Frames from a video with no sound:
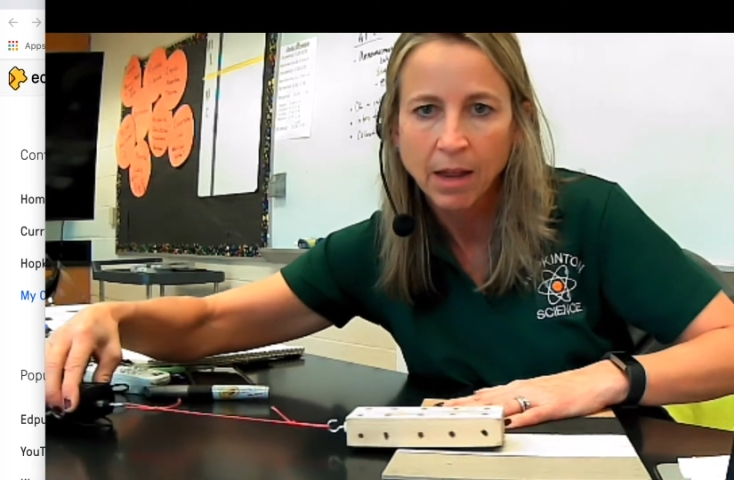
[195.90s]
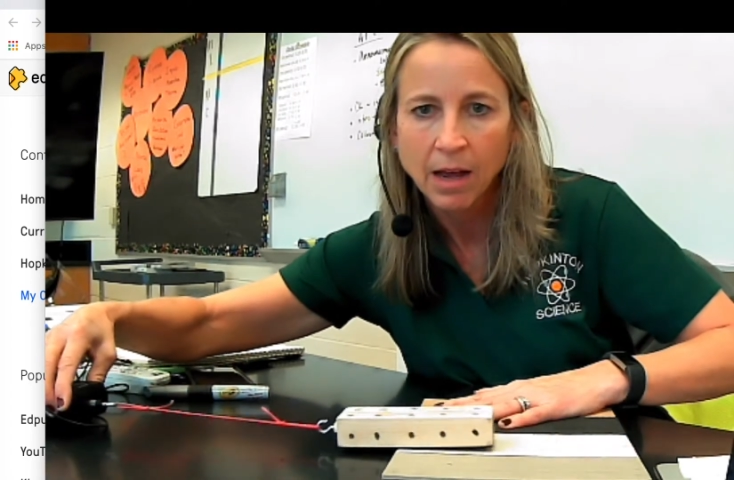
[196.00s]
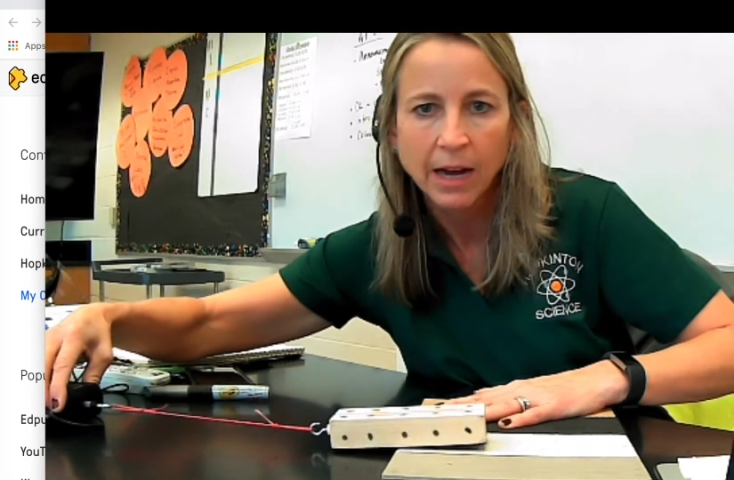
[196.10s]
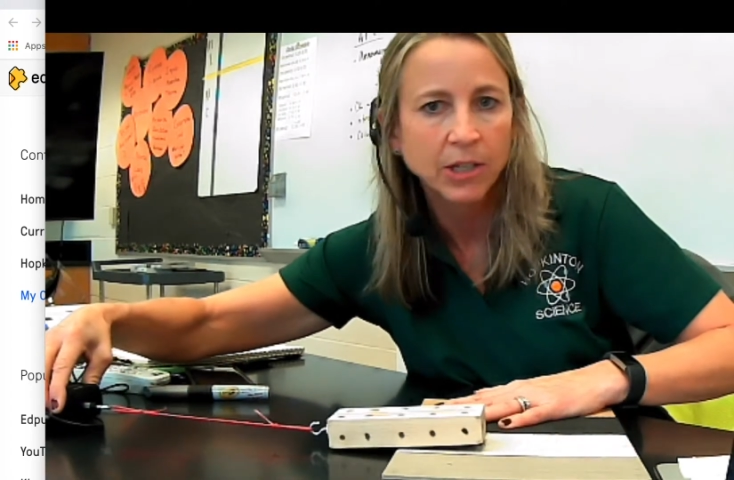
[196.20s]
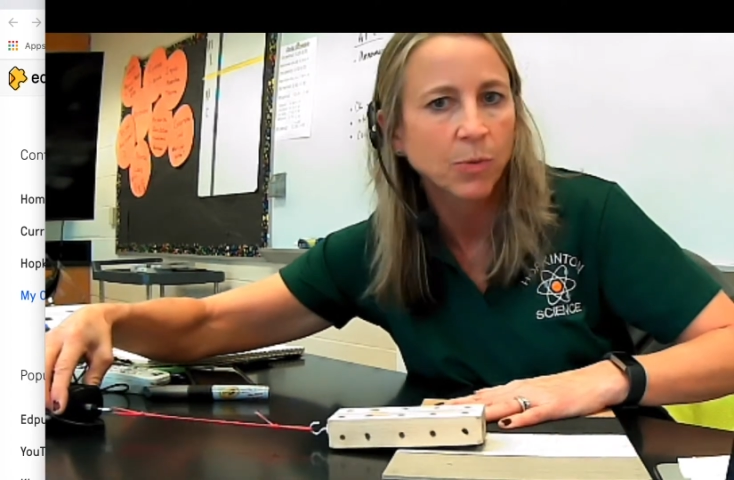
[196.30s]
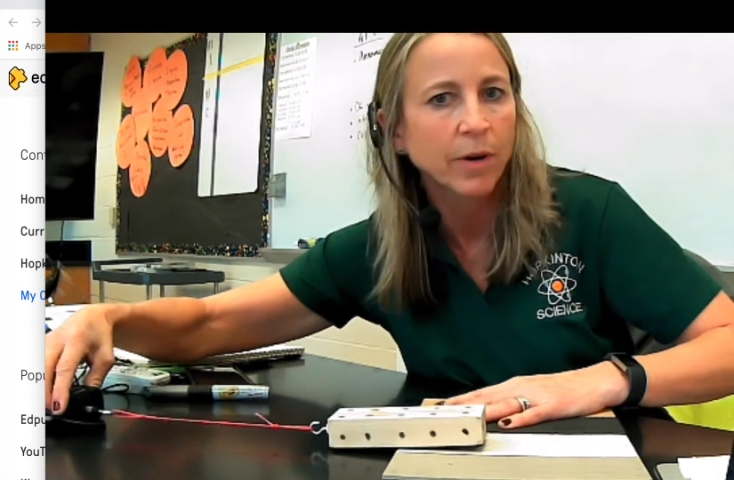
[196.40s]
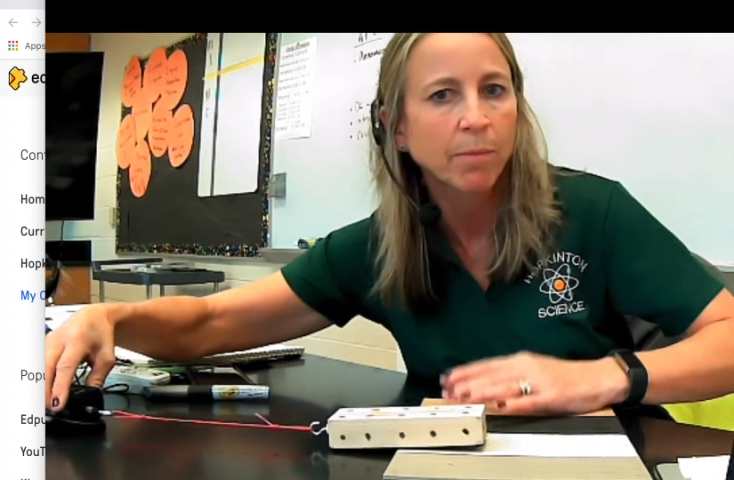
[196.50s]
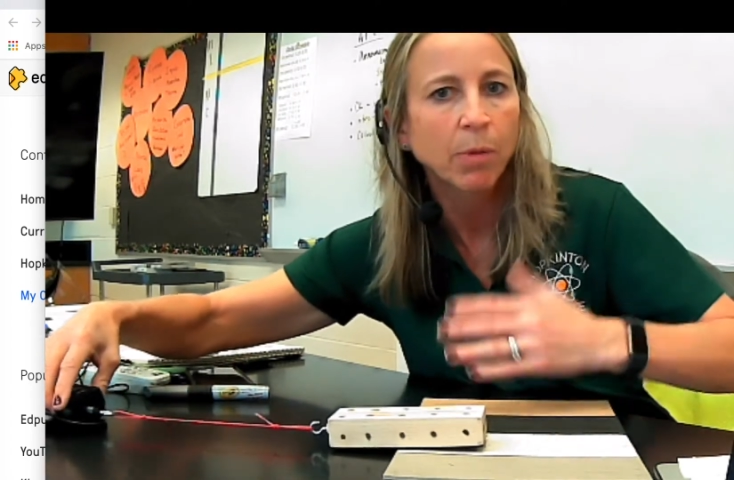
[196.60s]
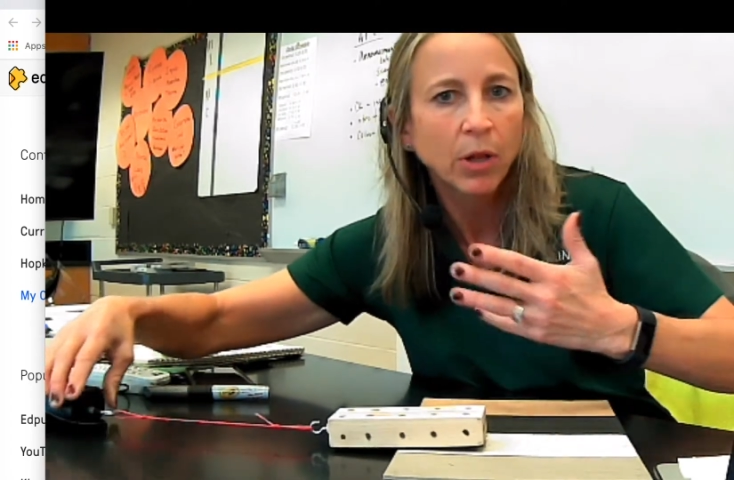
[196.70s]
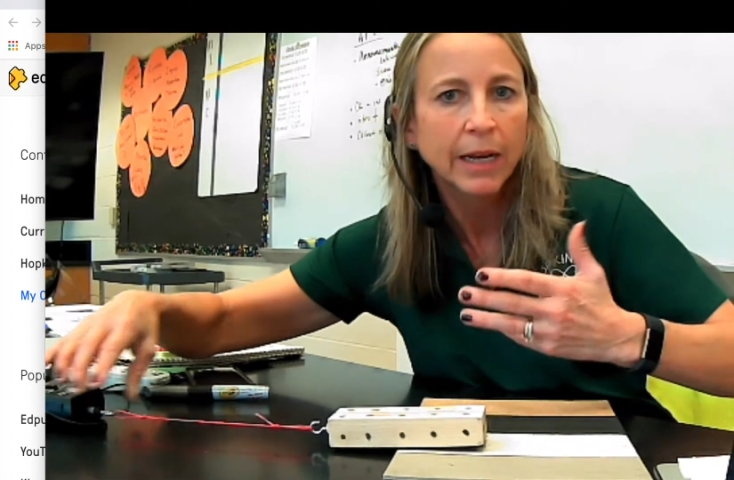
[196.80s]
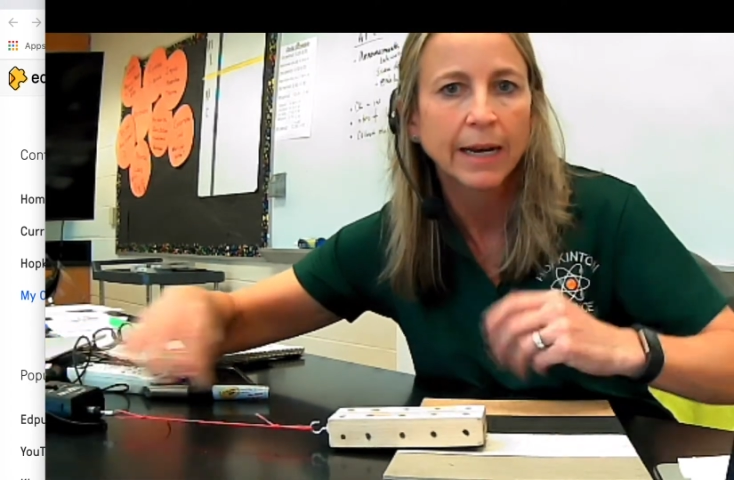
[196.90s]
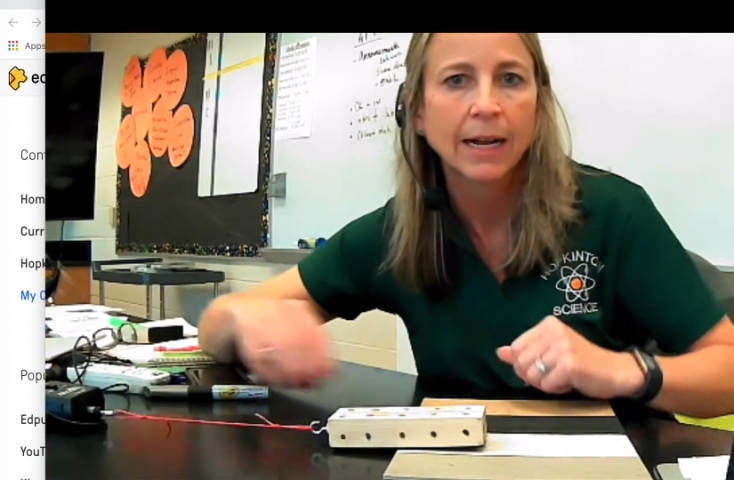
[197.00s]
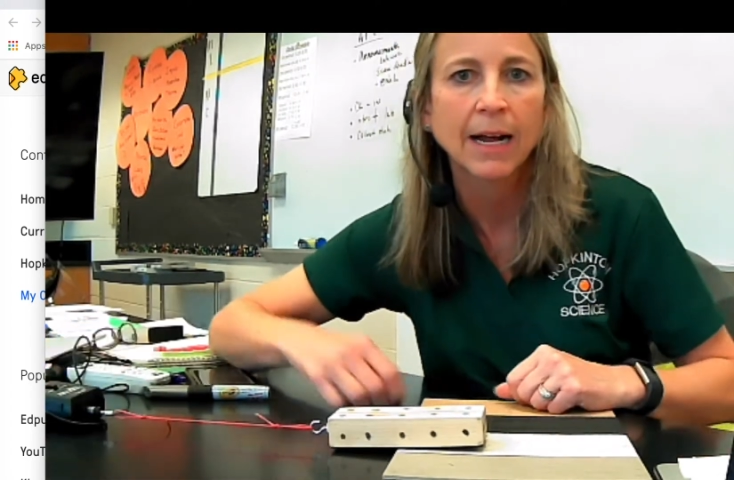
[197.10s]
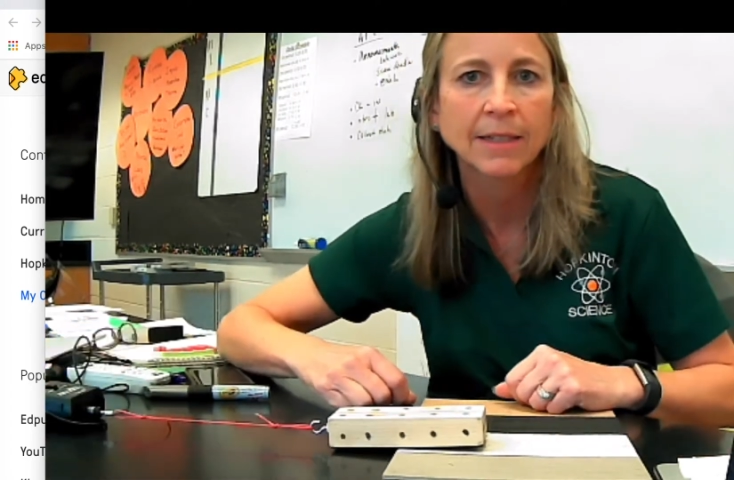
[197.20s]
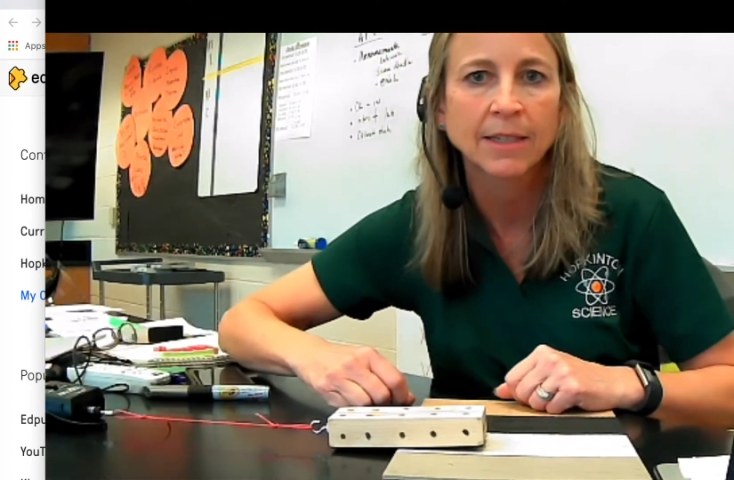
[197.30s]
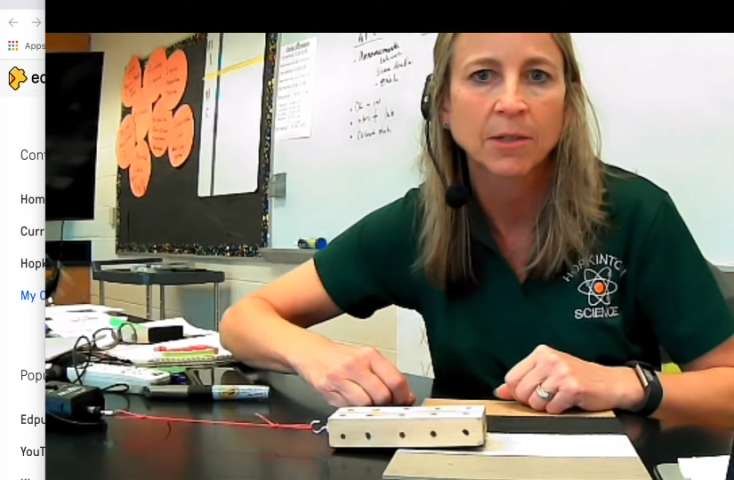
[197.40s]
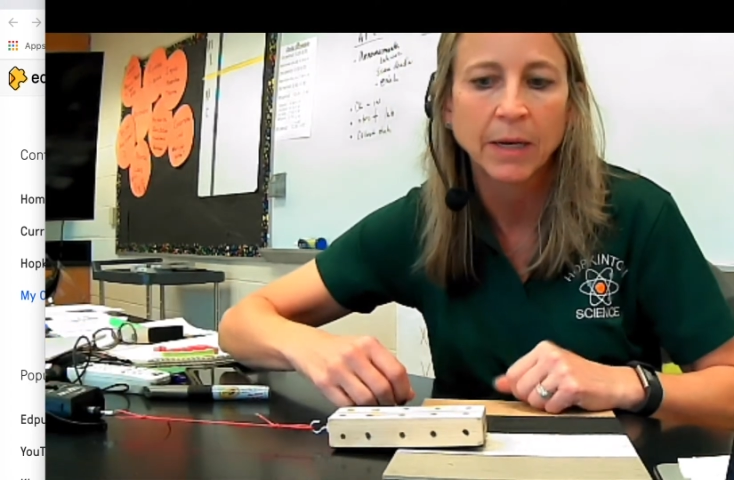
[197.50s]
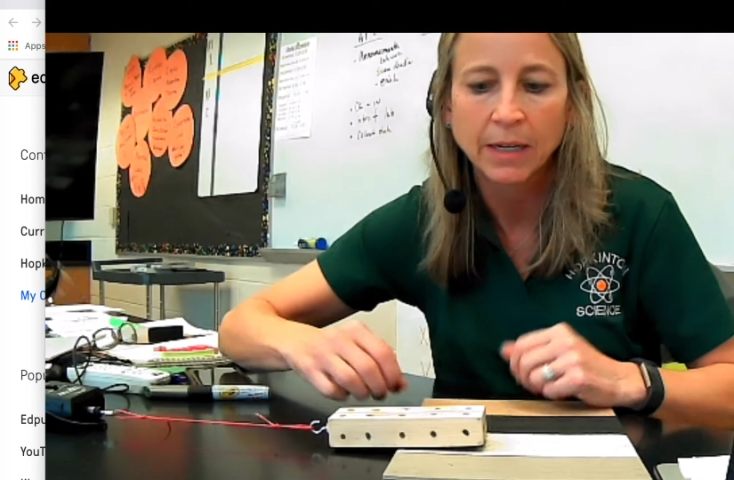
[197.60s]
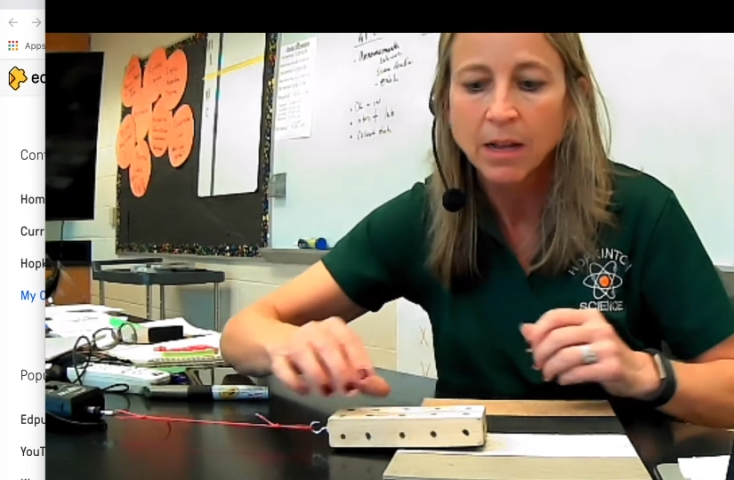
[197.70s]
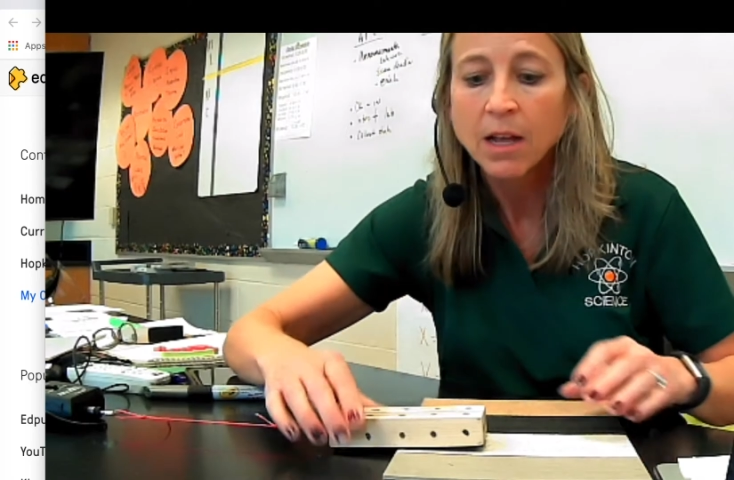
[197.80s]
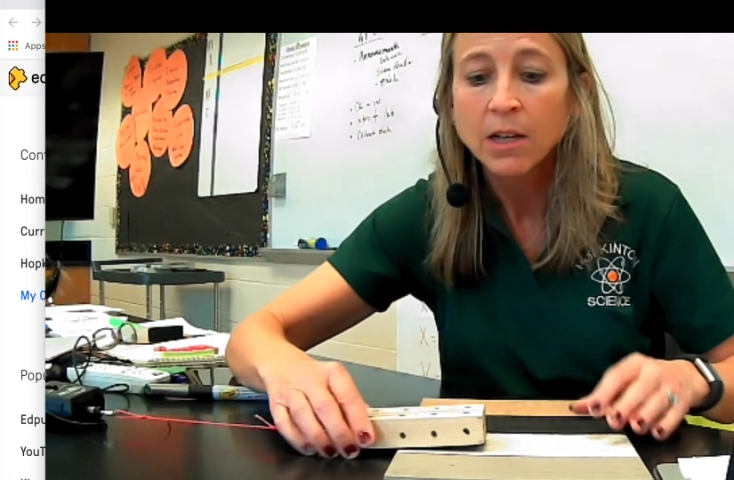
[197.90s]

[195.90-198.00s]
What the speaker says: I just want to pull it at a constant speed.